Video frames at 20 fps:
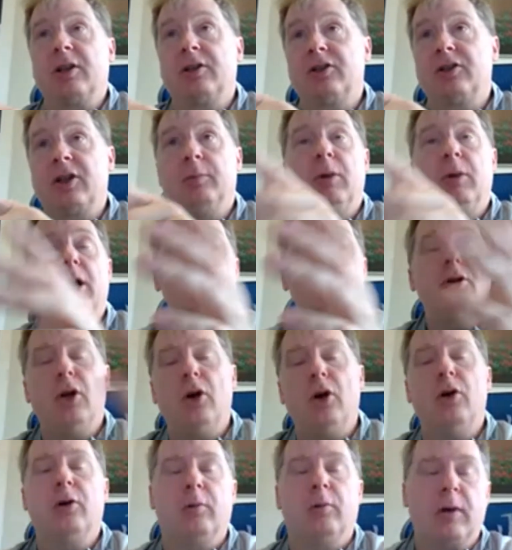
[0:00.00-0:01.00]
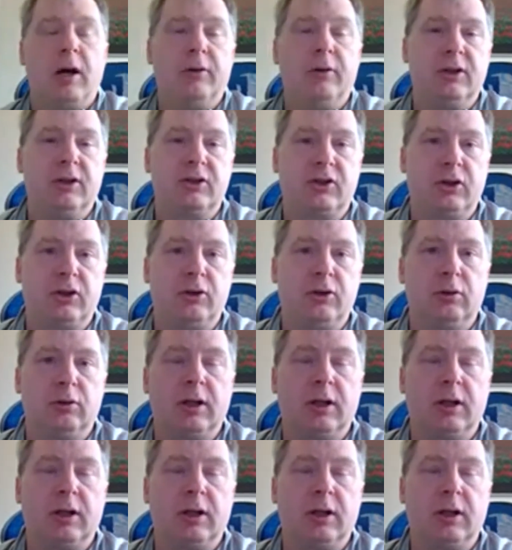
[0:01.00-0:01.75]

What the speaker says: some unknown around this too.